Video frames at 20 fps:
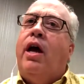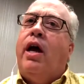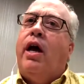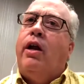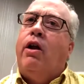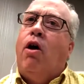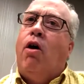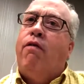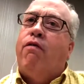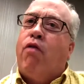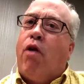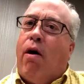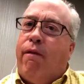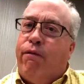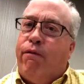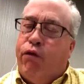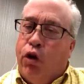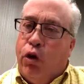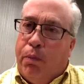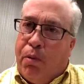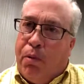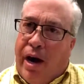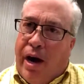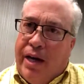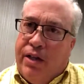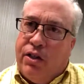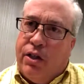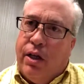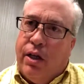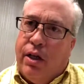an overall food
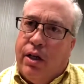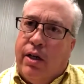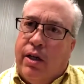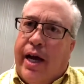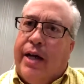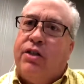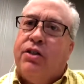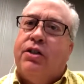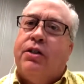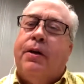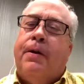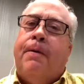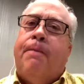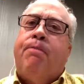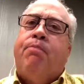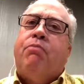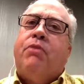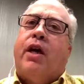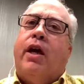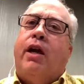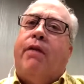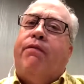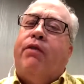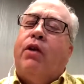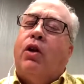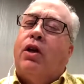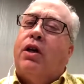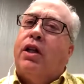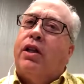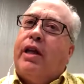price index. And
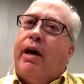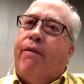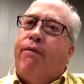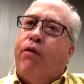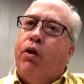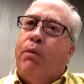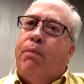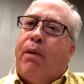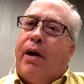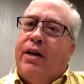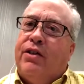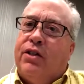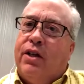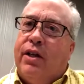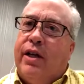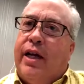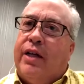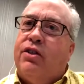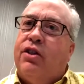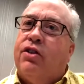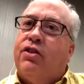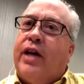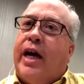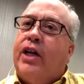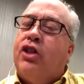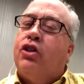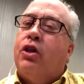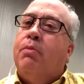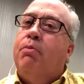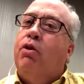if you look at that food price index, it's
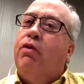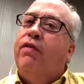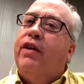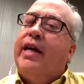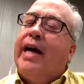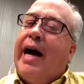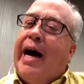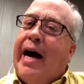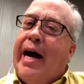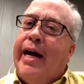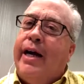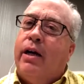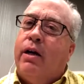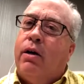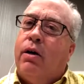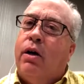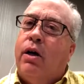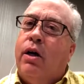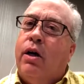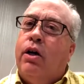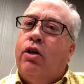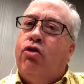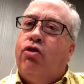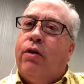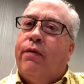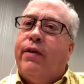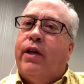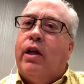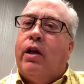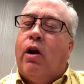actually moving higher,
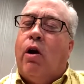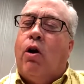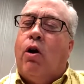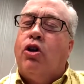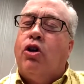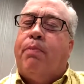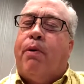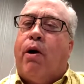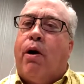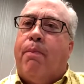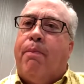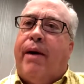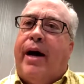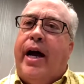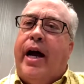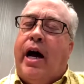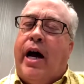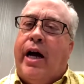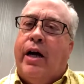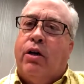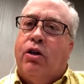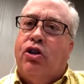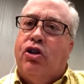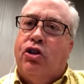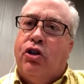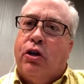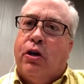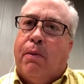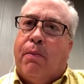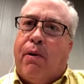driven in large part by higher
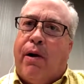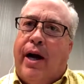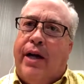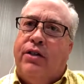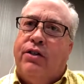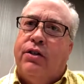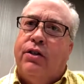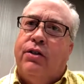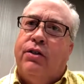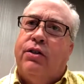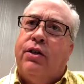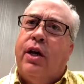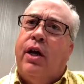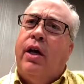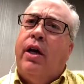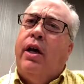sugar prices.